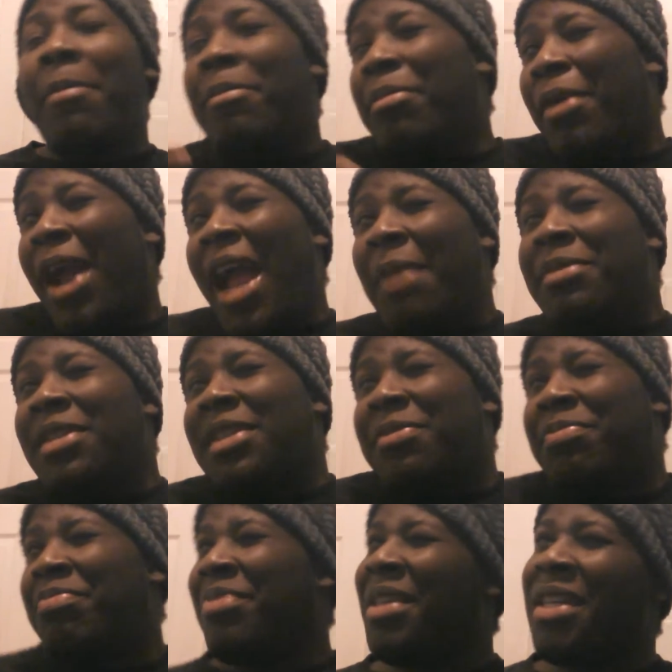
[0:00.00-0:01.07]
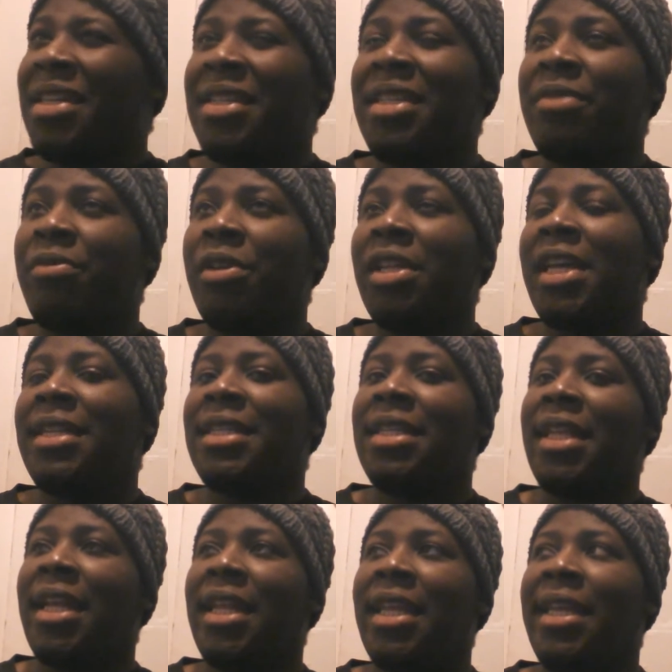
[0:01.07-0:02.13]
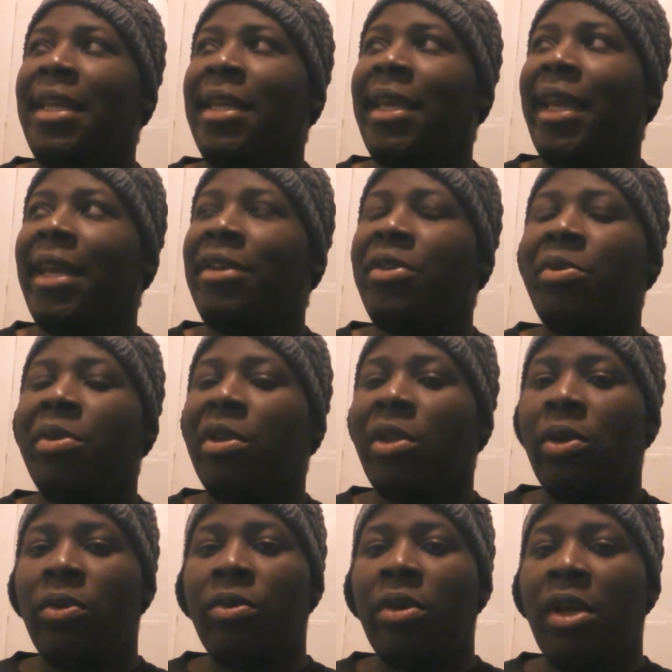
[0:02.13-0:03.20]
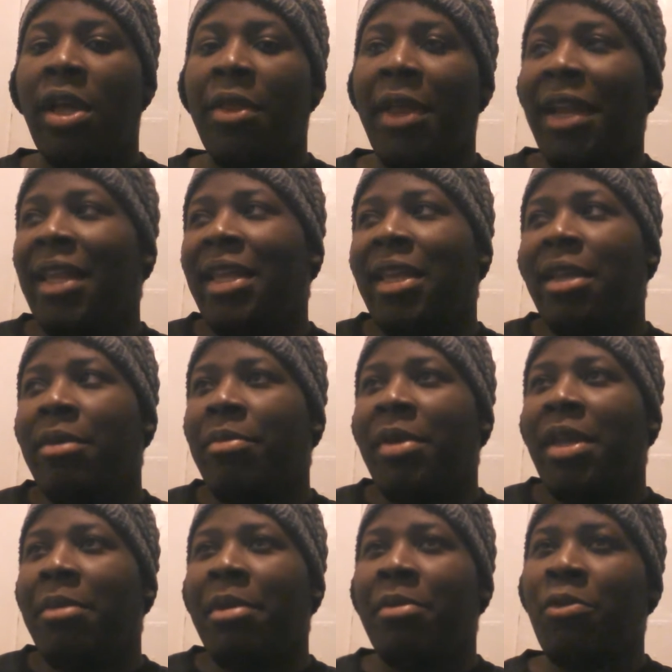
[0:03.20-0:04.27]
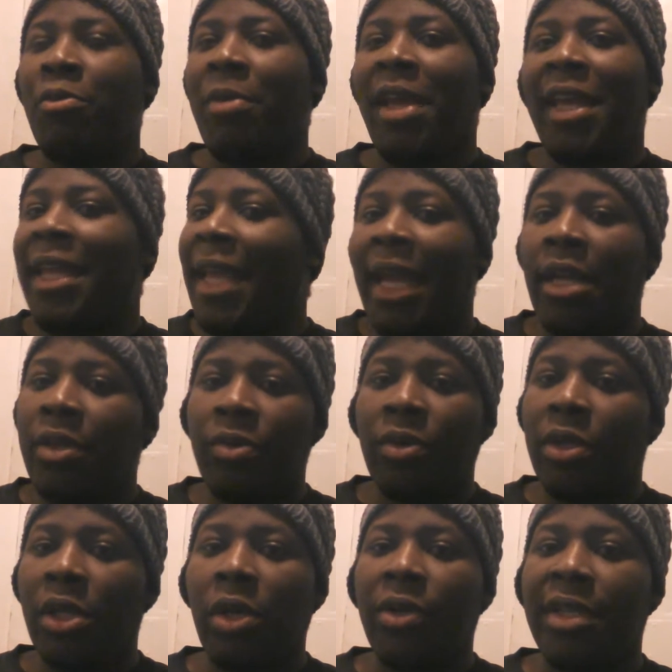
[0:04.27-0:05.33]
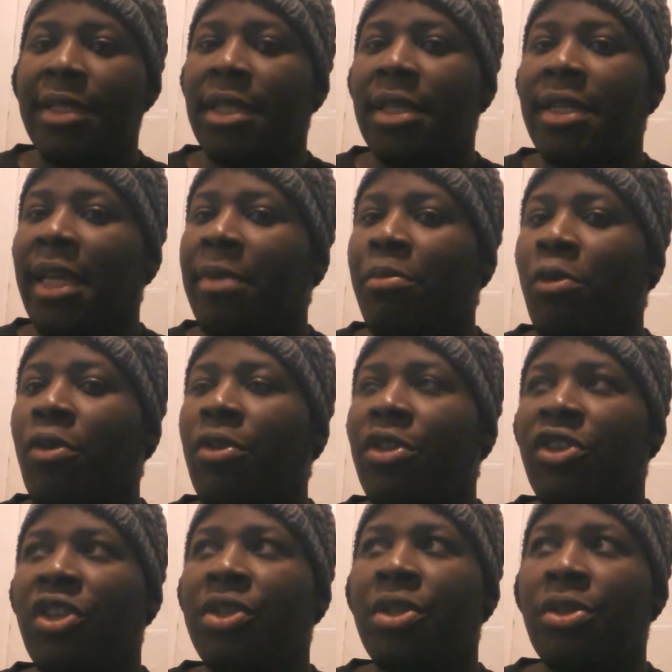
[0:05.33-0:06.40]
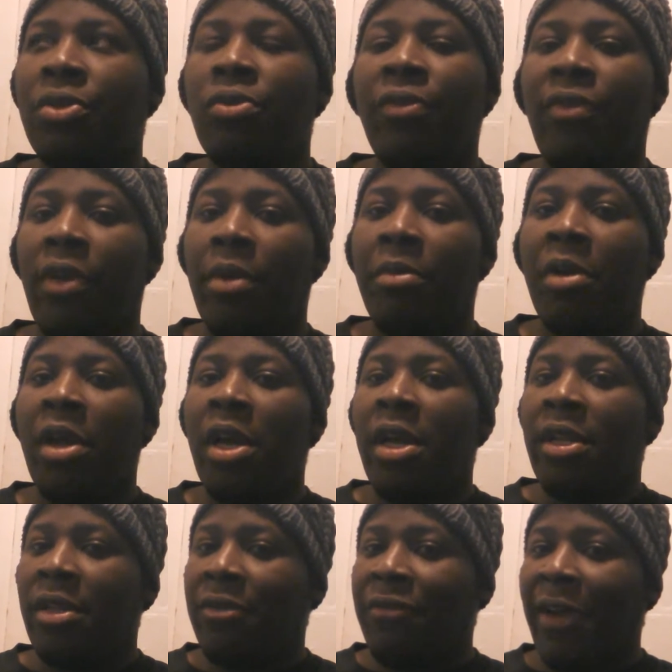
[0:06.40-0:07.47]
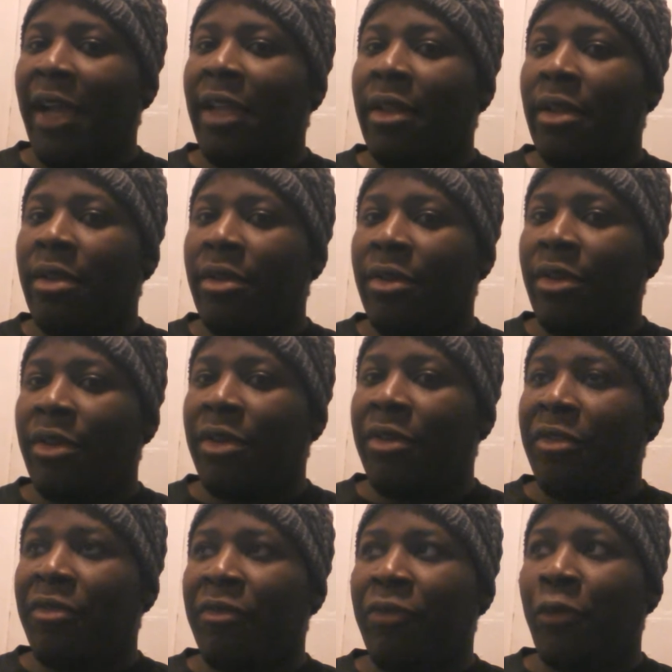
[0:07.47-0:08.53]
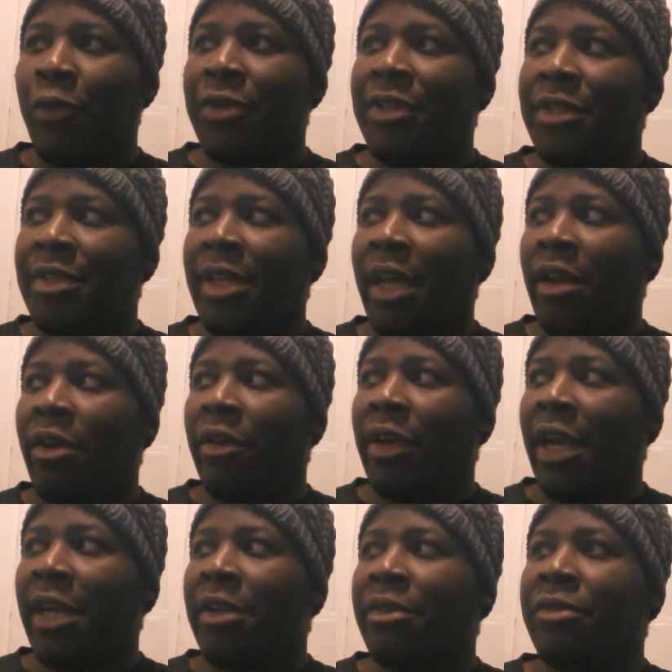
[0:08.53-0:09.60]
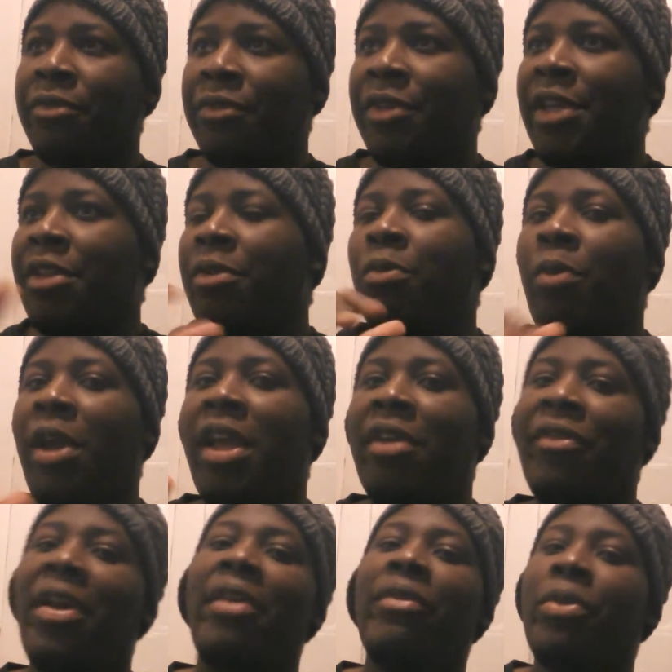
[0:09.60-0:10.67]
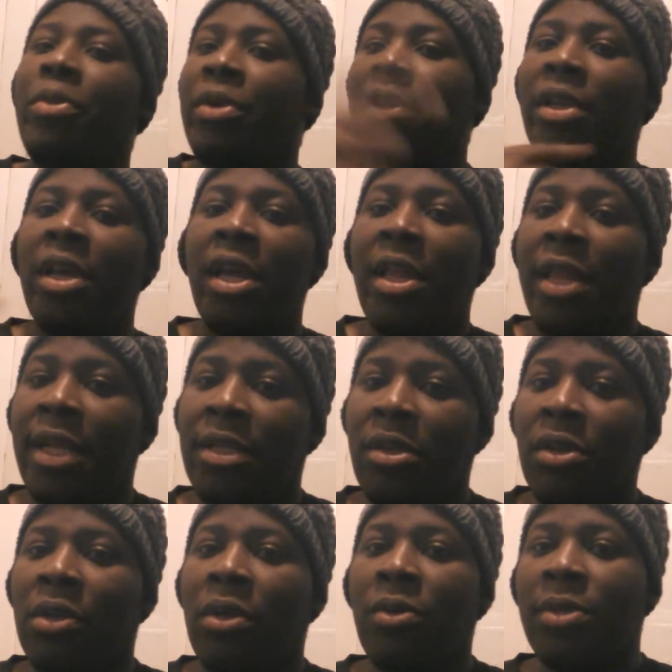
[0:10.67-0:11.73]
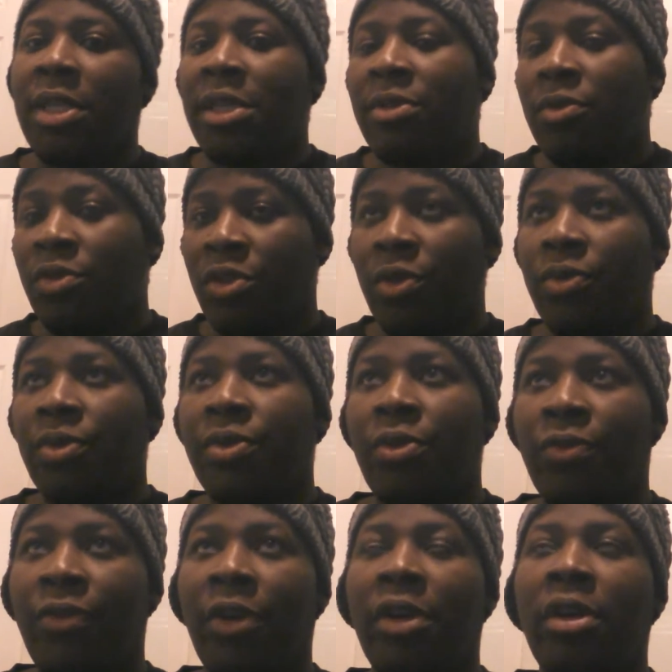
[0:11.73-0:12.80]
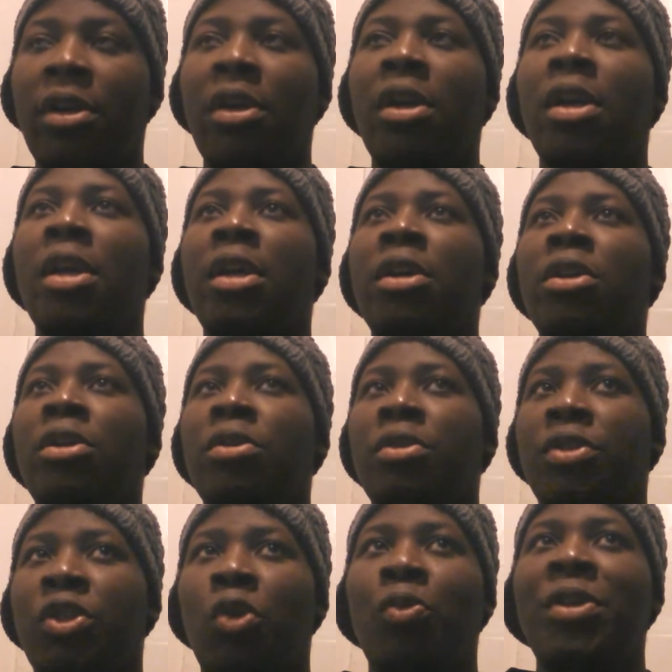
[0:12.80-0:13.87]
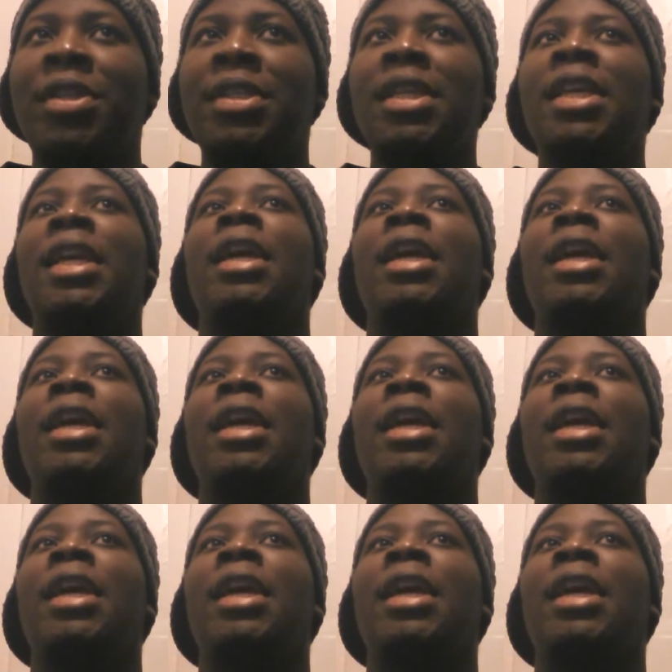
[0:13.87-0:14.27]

Perhaps it's because he's realizing that he can't do it alone. That him and Mume can't do it alone. It's going to take more than just the two of them to fight the forces that are kind of in the way of everyone that's on the Koutetsujou so far. So we see